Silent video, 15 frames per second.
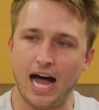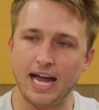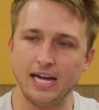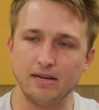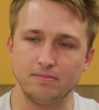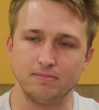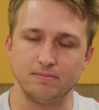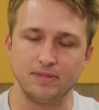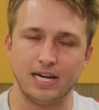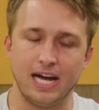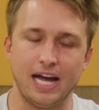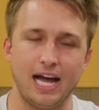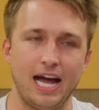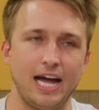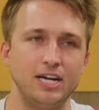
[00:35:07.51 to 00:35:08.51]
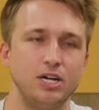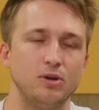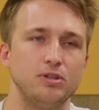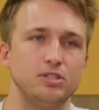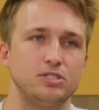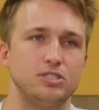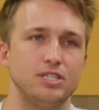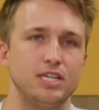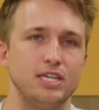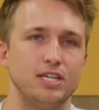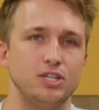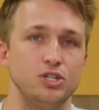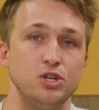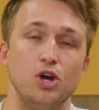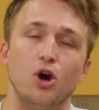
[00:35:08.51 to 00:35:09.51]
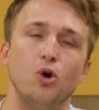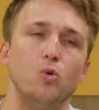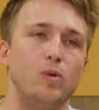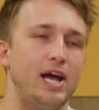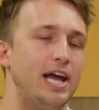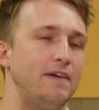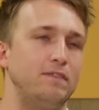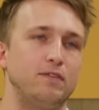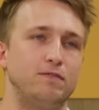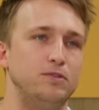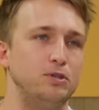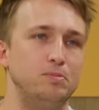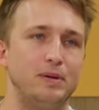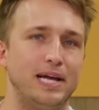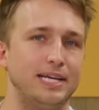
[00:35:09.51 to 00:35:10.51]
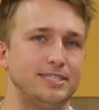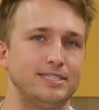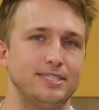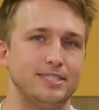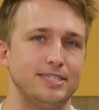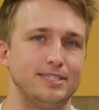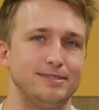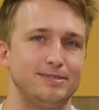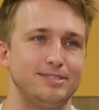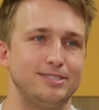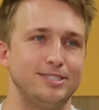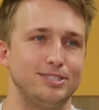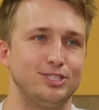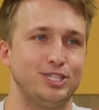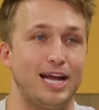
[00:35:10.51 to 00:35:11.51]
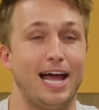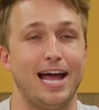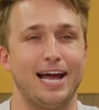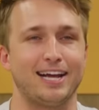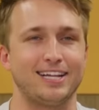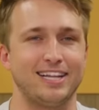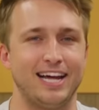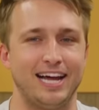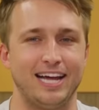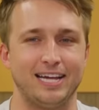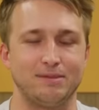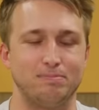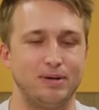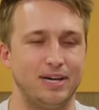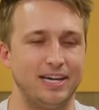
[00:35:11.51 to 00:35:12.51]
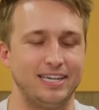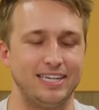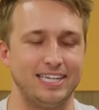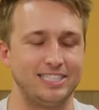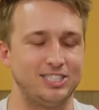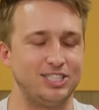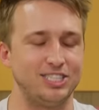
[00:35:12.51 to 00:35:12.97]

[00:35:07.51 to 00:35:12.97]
I know there's no way for food banks to check, like, but it's